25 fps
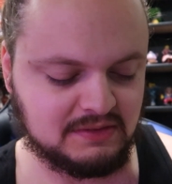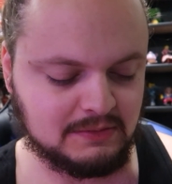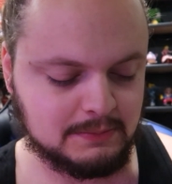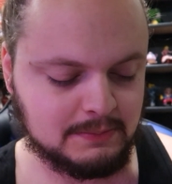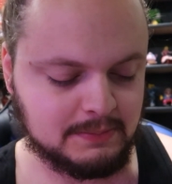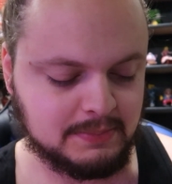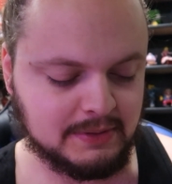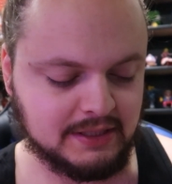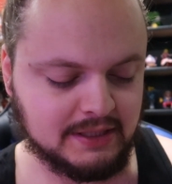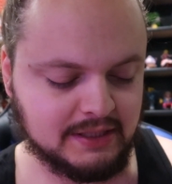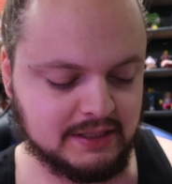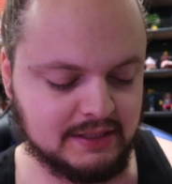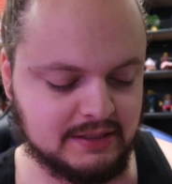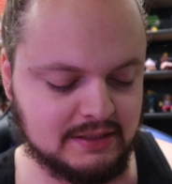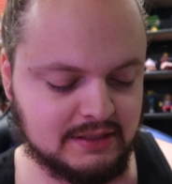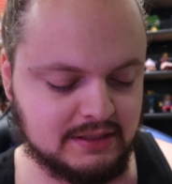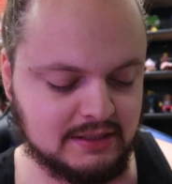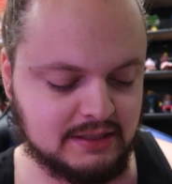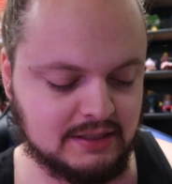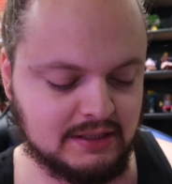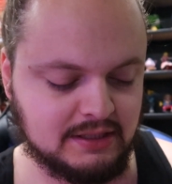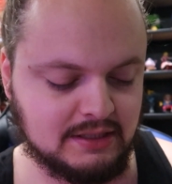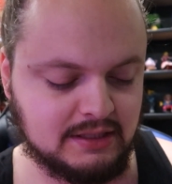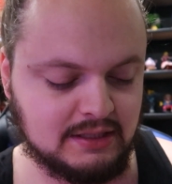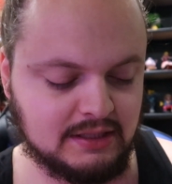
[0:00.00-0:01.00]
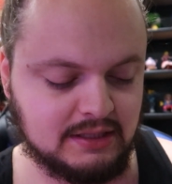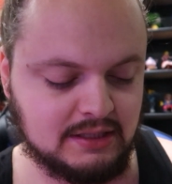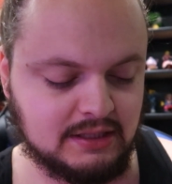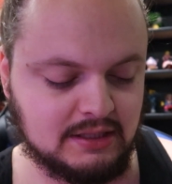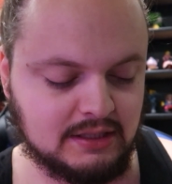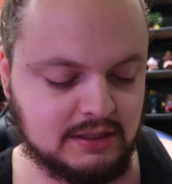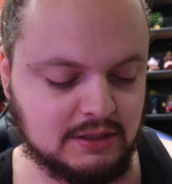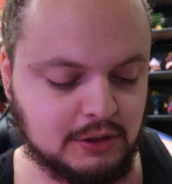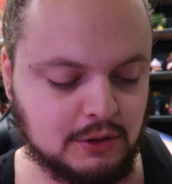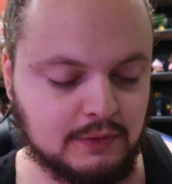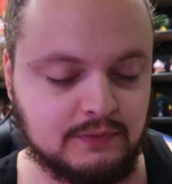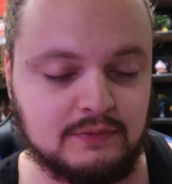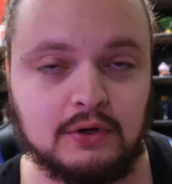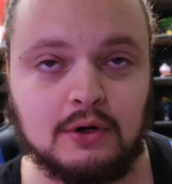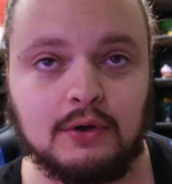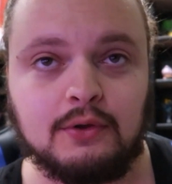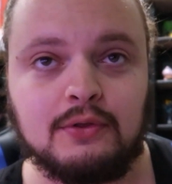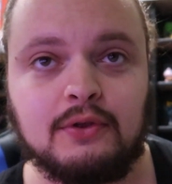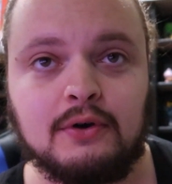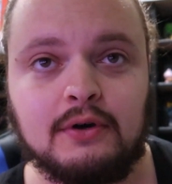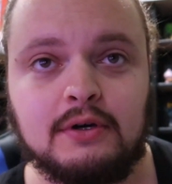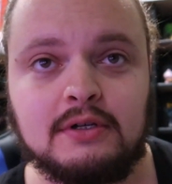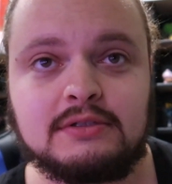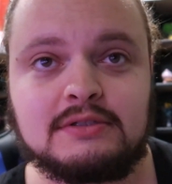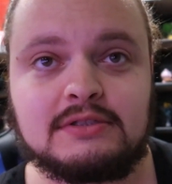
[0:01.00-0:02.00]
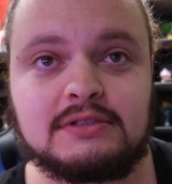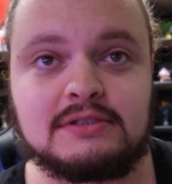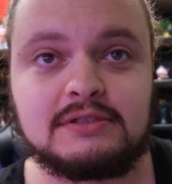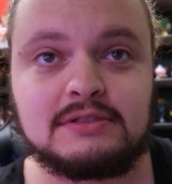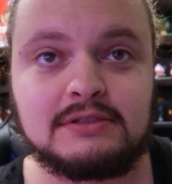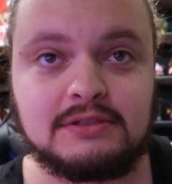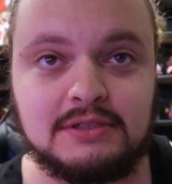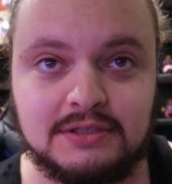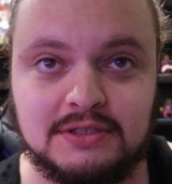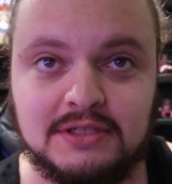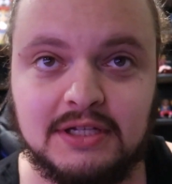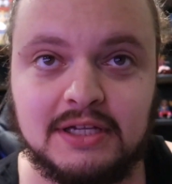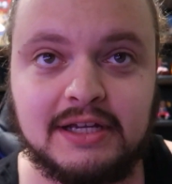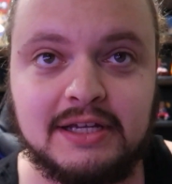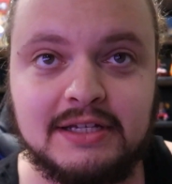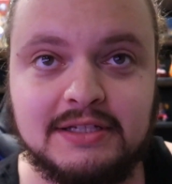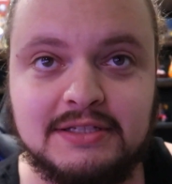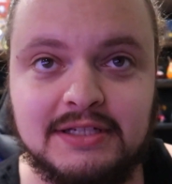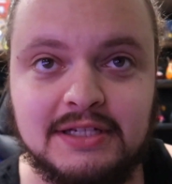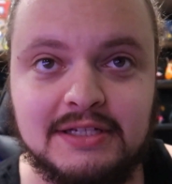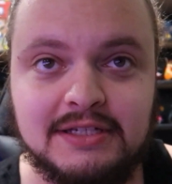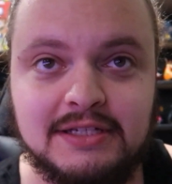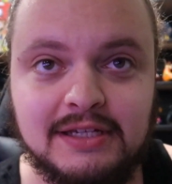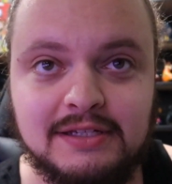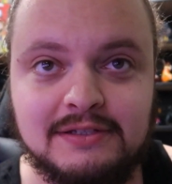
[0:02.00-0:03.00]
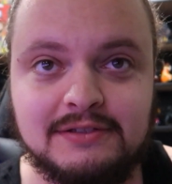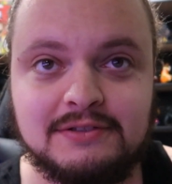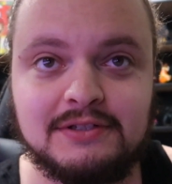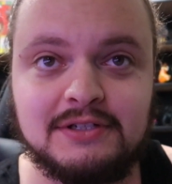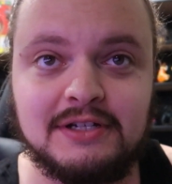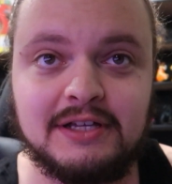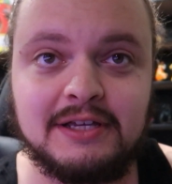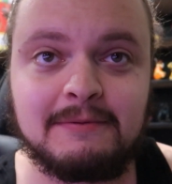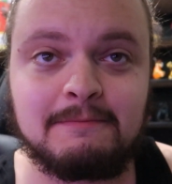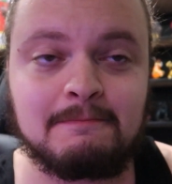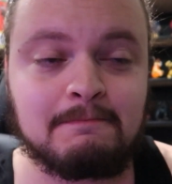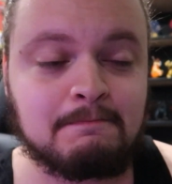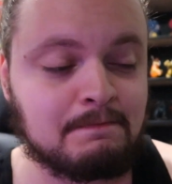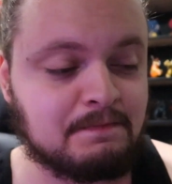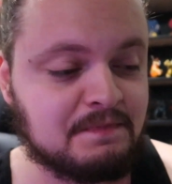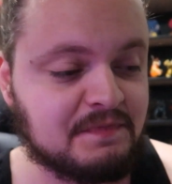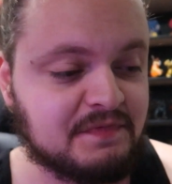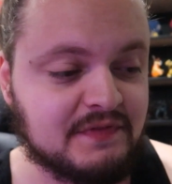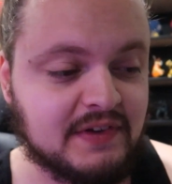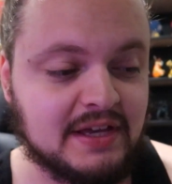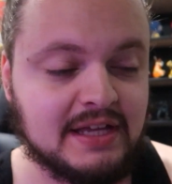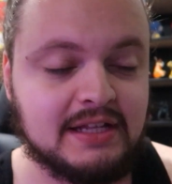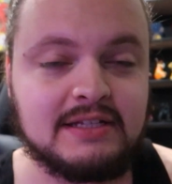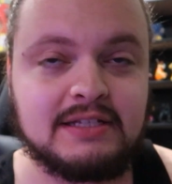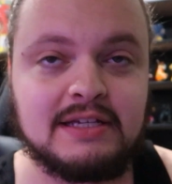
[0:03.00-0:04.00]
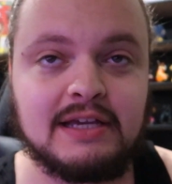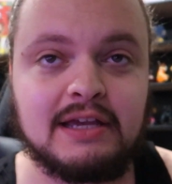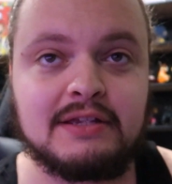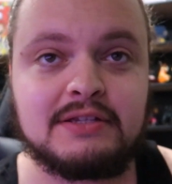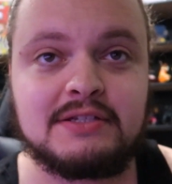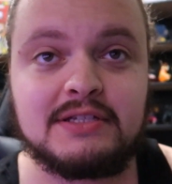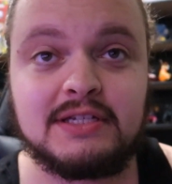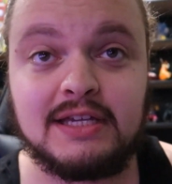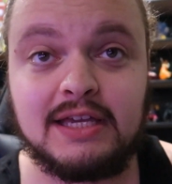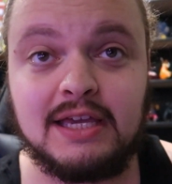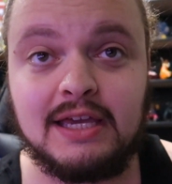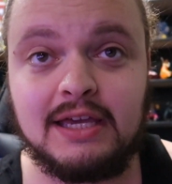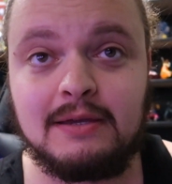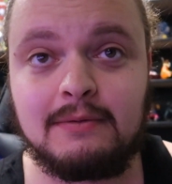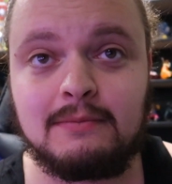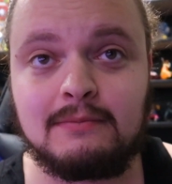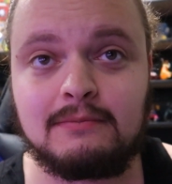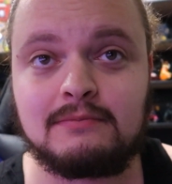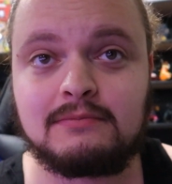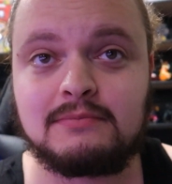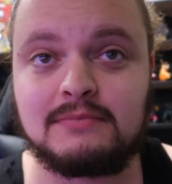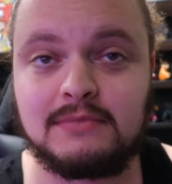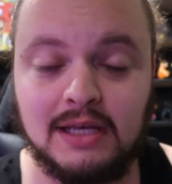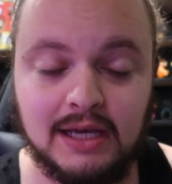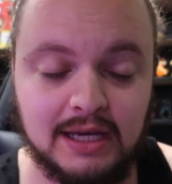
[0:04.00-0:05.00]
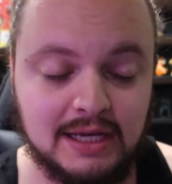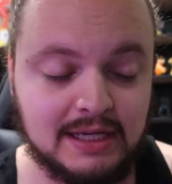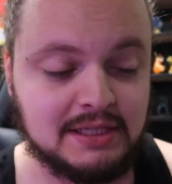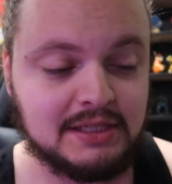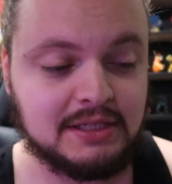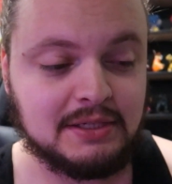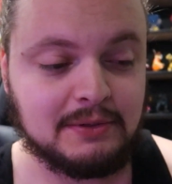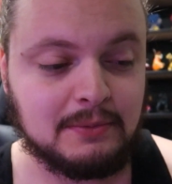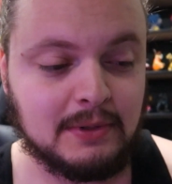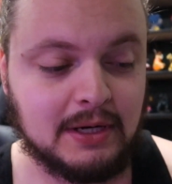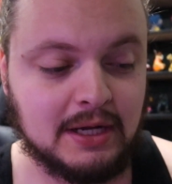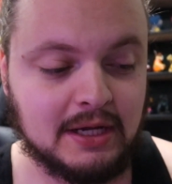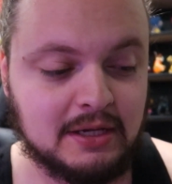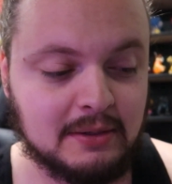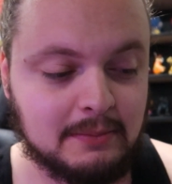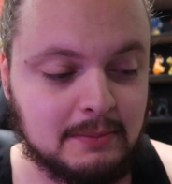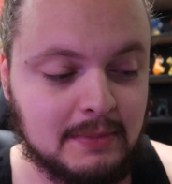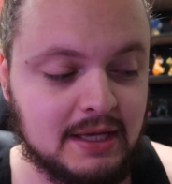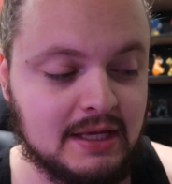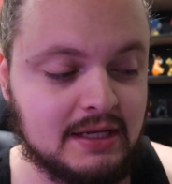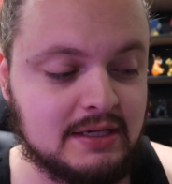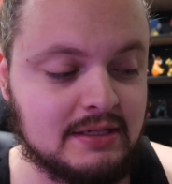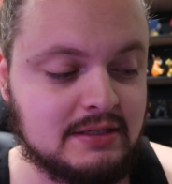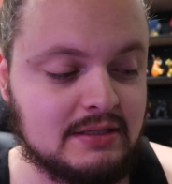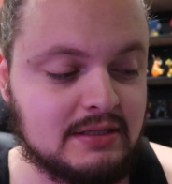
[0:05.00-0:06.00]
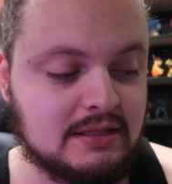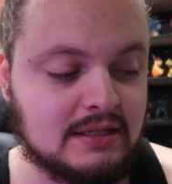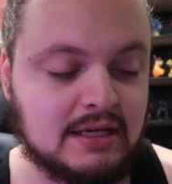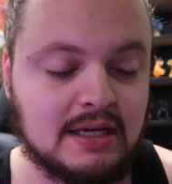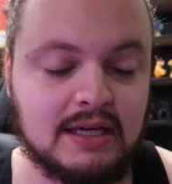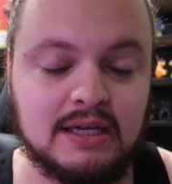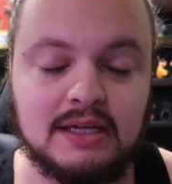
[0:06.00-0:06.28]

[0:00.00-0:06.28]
But overall thoughts, just like I said yesterday, fantastic game, highly recommend.